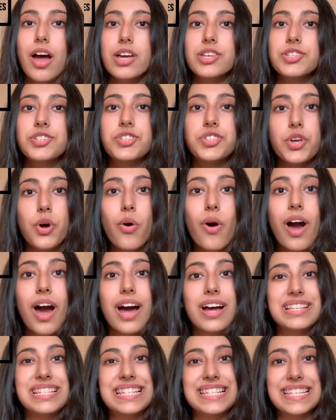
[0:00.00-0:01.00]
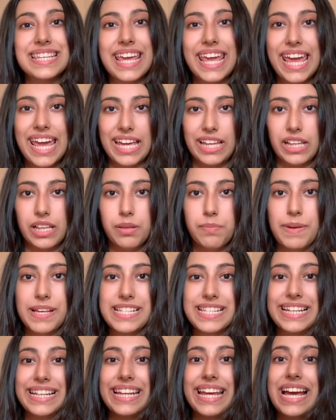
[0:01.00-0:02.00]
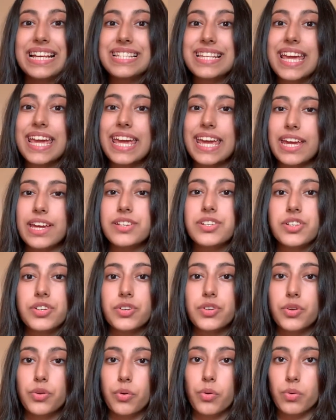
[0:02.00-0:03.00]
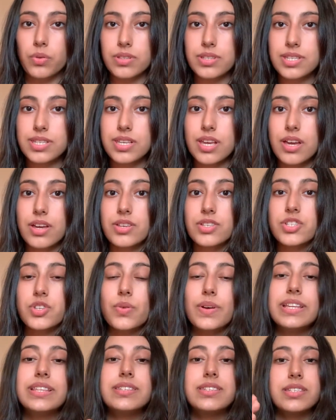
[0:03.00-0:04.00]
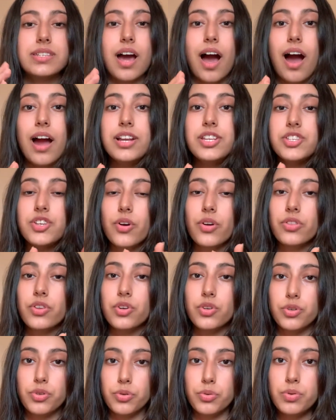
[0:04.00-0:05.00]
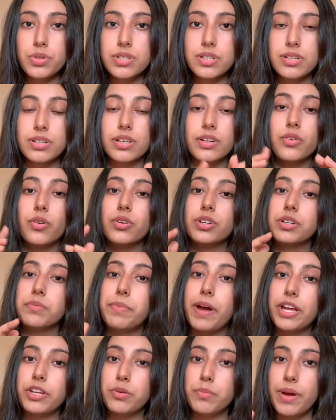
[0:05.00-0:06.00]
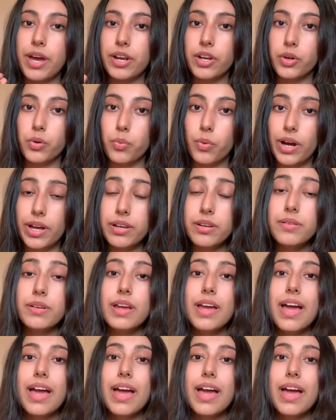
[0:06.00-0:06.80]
So a scale basically has 8 notes. So it starts on the root denoted by numeric 1